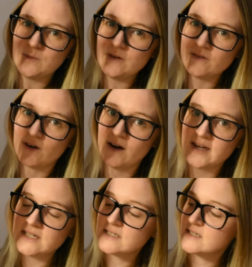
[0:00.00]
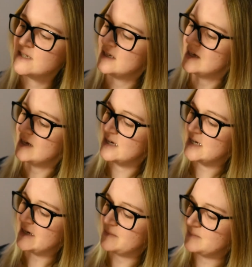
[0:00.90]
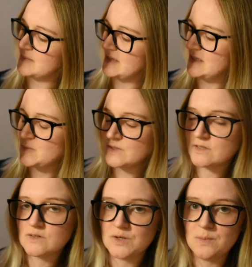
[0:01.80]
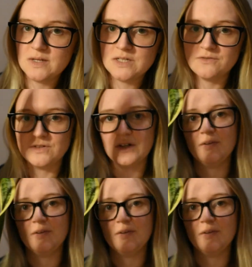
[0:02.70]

to be fine. He's been in so many different